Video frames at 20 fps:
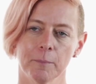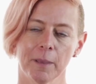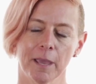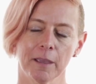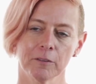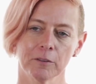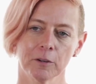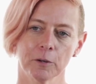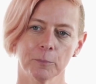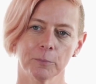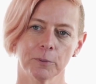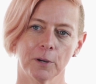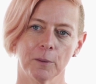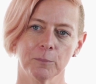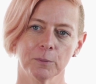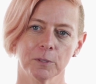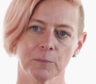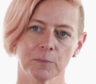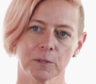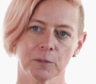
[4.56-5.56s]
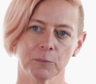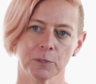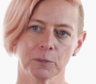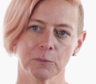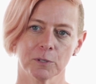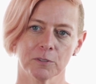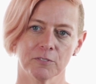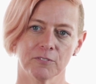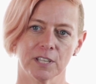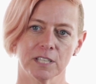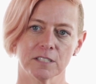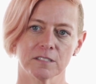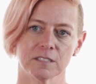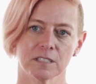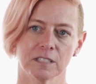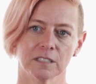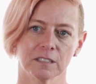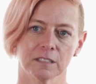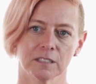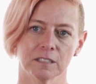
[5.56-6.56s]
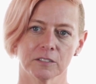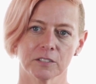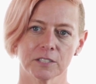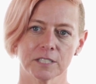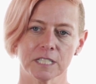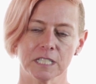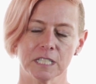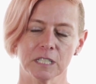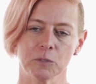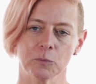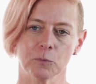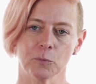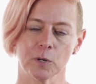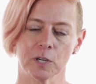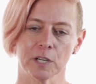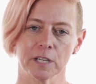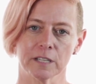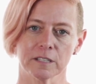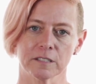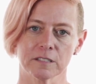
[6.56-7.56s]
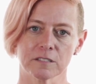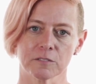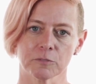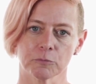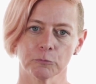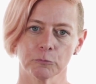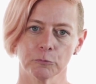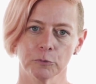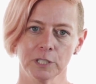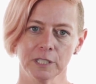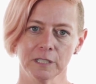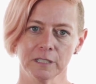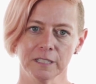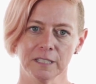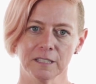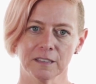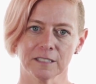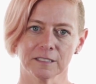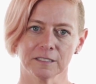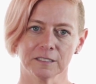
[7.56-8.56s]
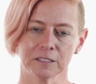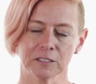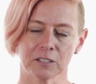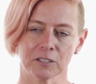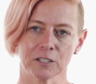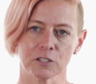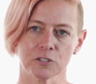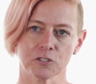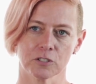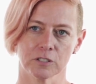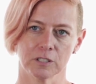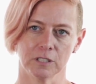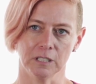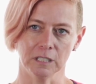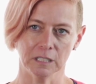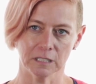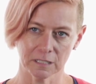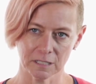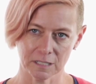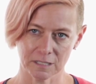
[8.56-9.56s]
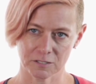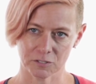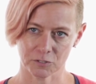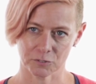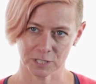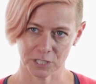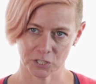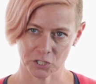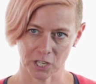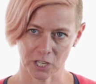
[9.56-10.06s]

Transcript: The macro problem that we were facing at Hilti was really the larger industry